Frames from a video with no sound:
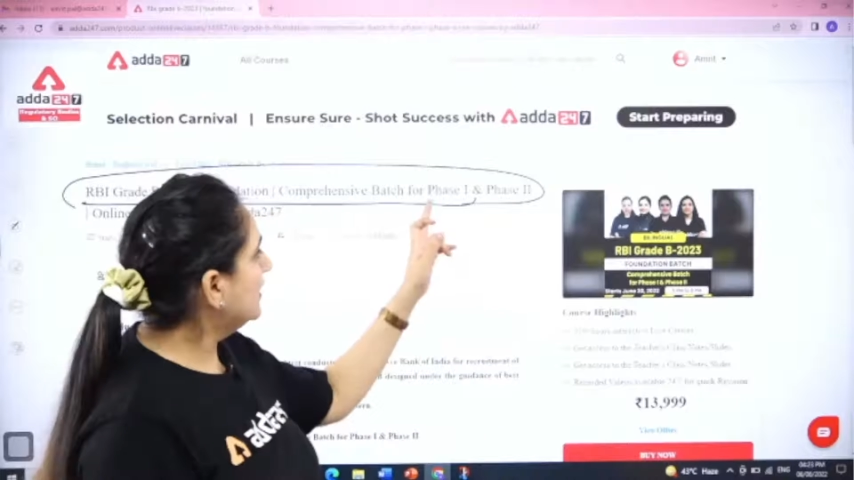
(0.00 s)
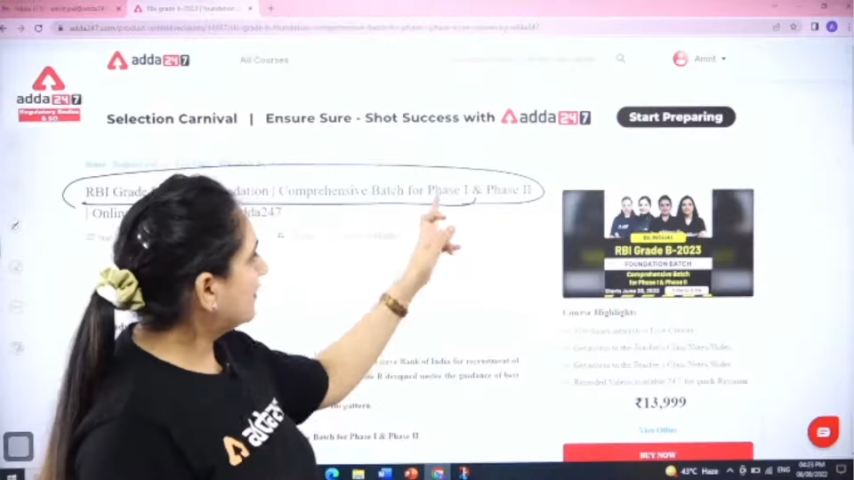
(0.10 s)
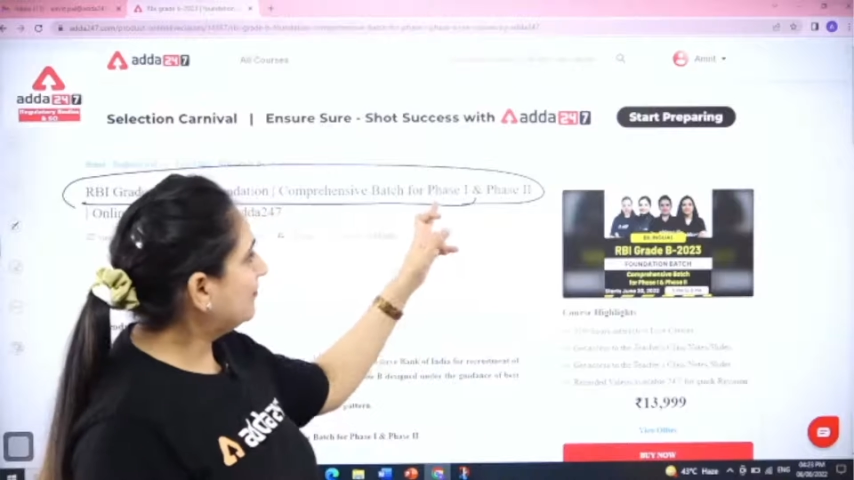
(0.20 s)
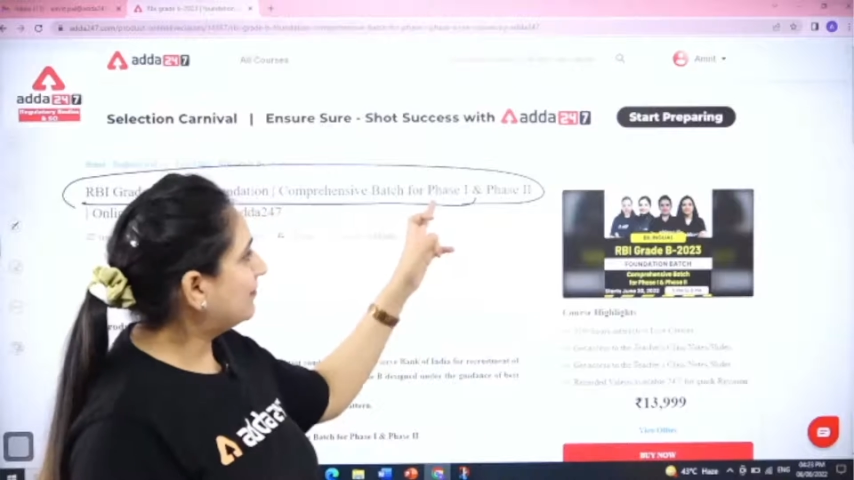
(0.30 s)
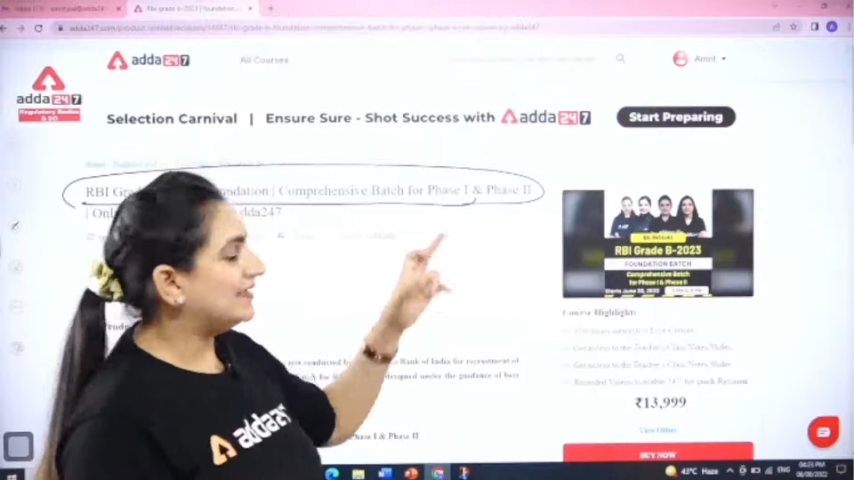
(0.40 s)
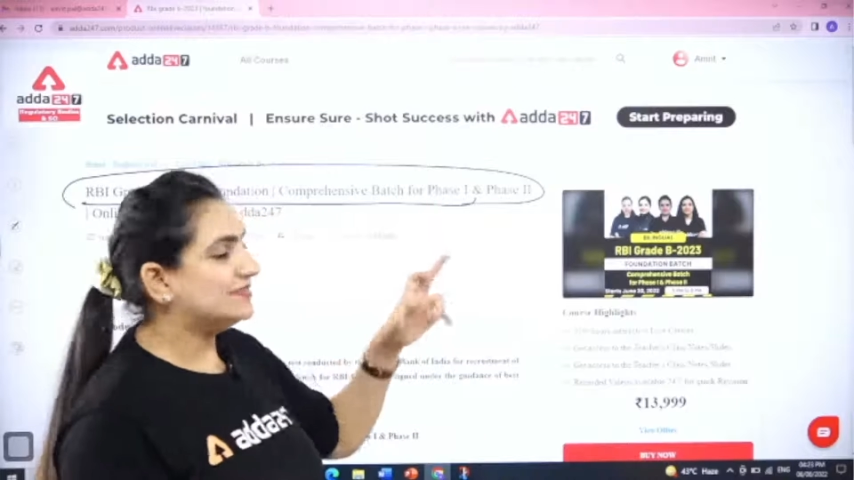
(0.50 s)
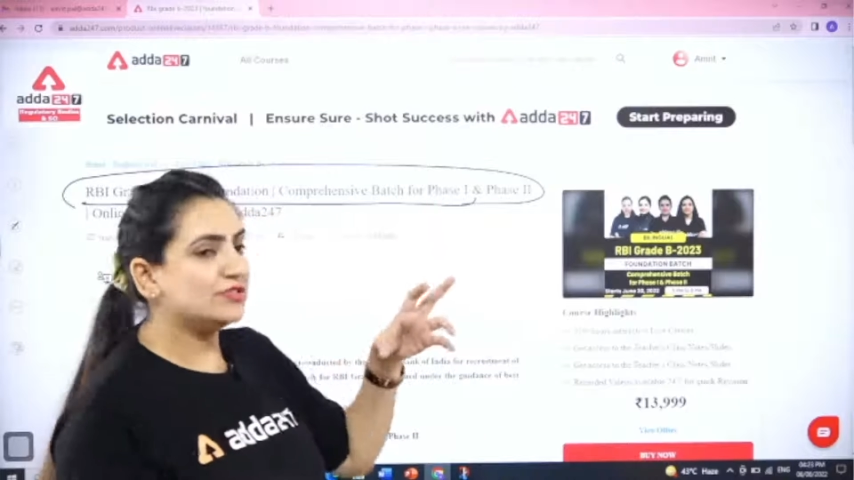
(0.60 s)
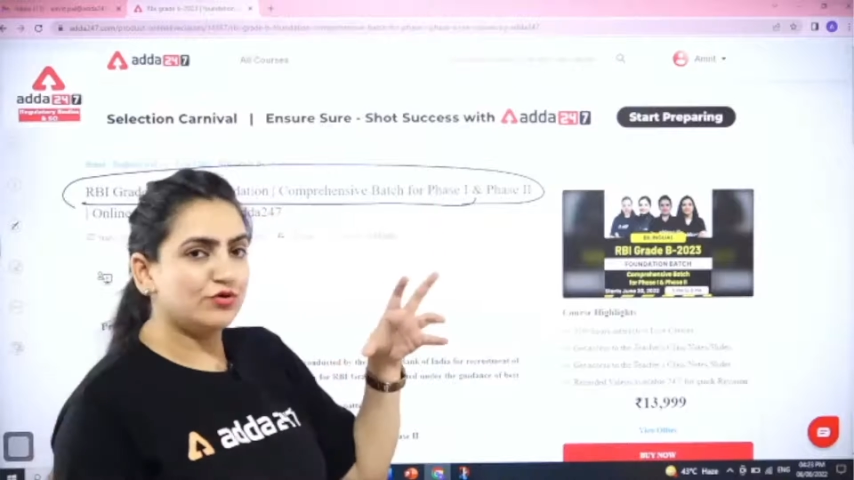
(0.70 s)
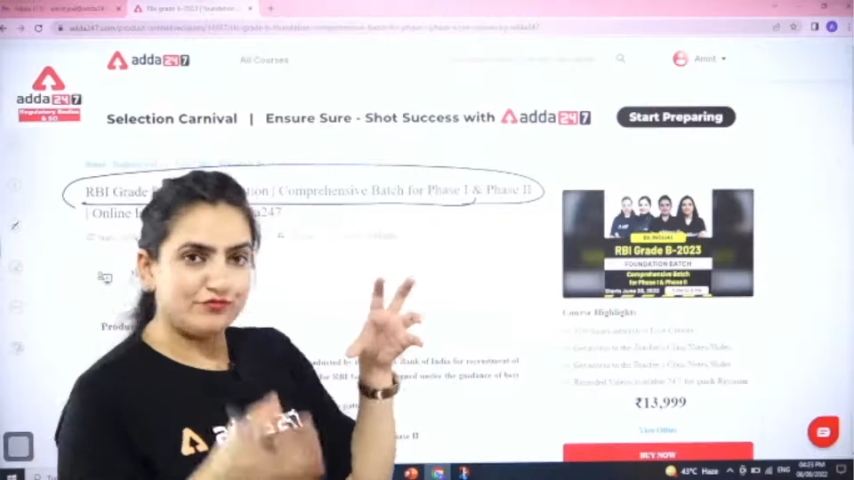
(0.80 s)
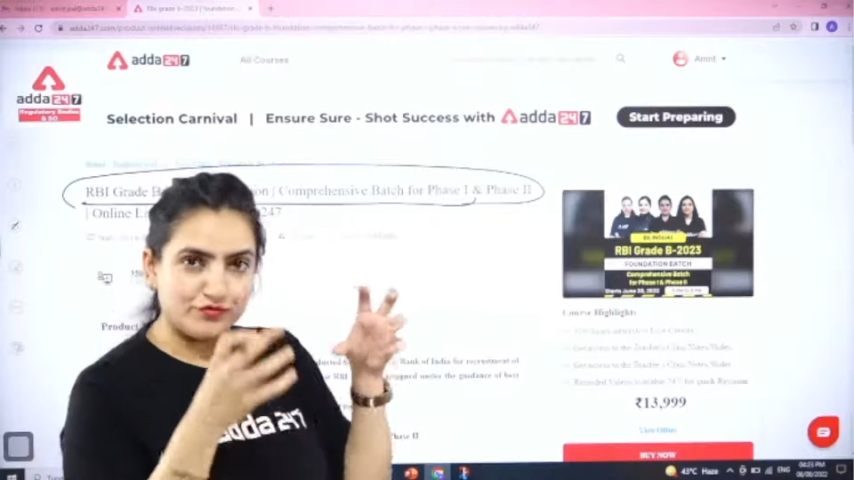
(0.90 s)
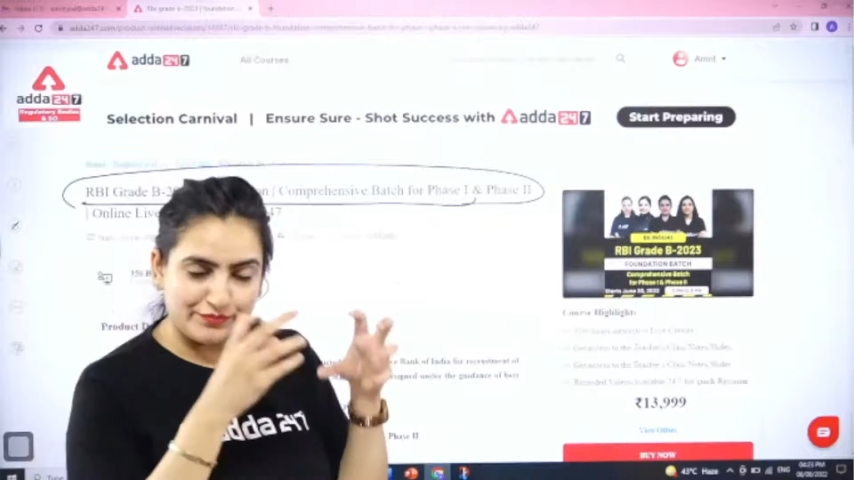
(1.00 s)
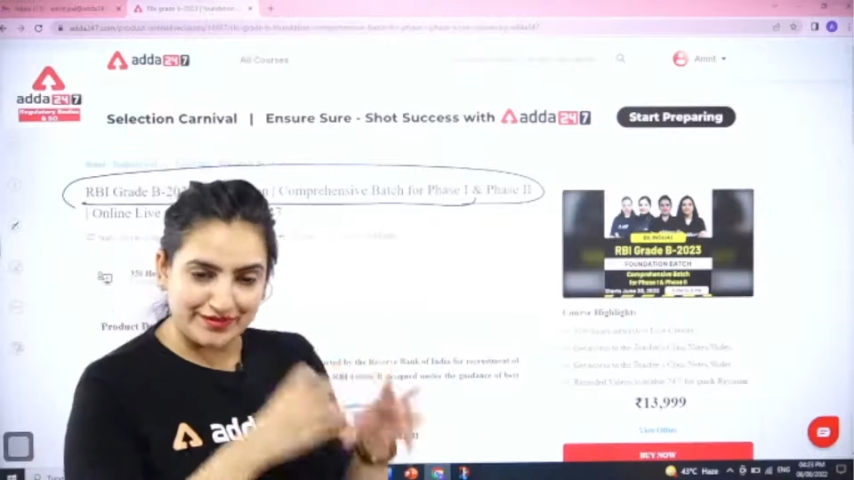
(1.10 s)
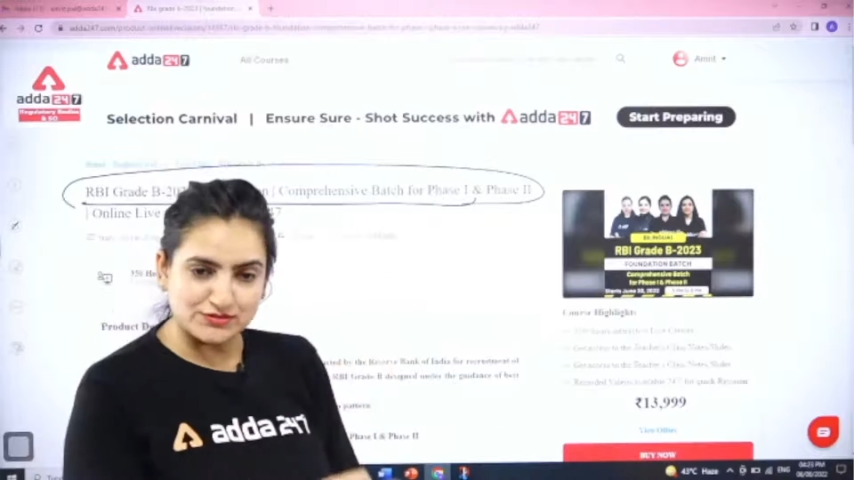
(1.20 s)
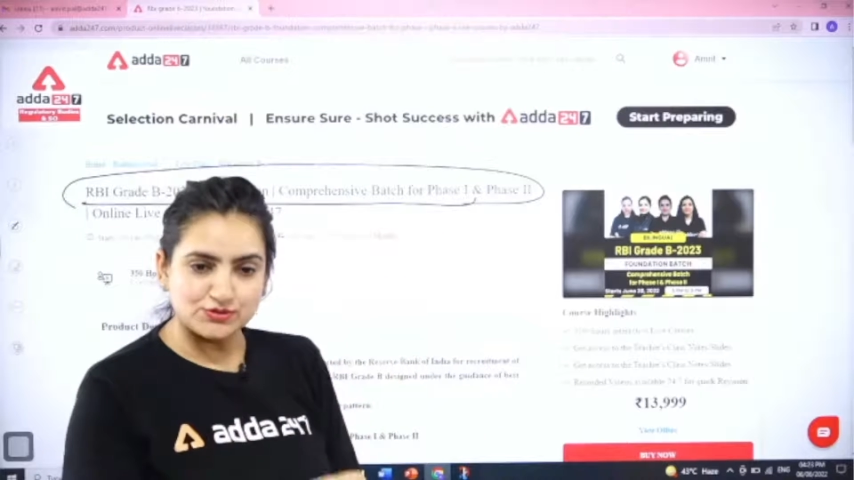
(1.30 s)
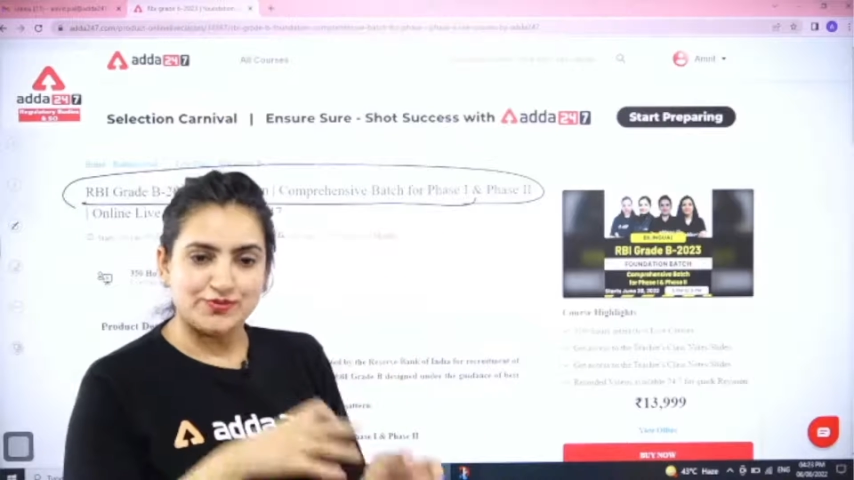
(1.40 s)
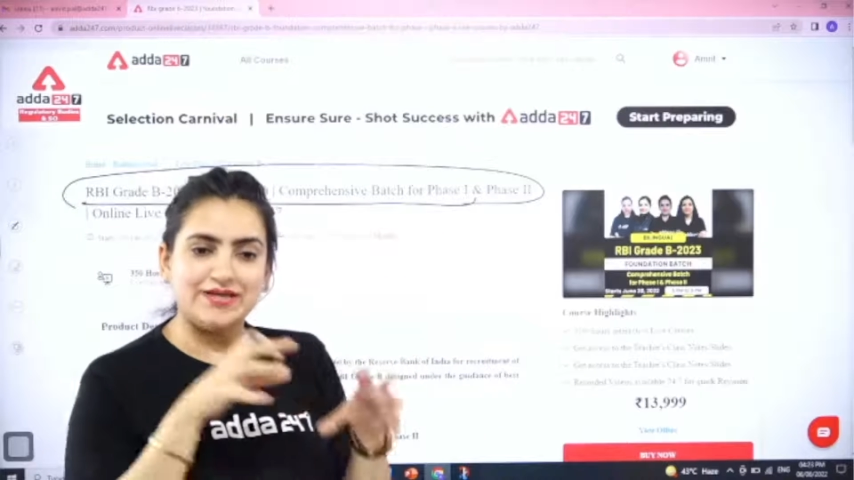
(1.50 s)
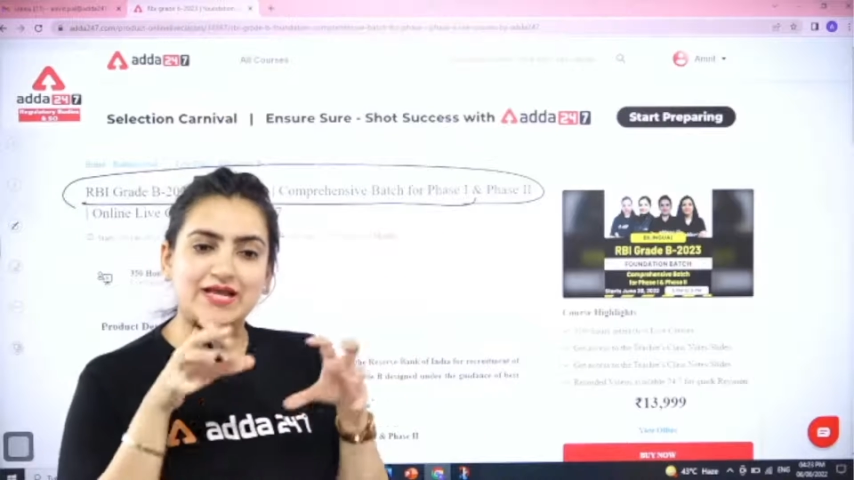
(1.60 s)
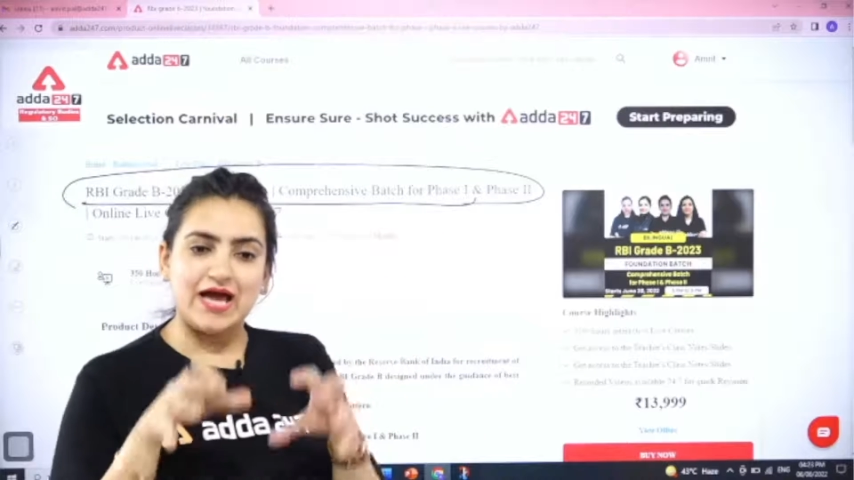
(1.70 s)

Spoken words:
comprising of your phase 1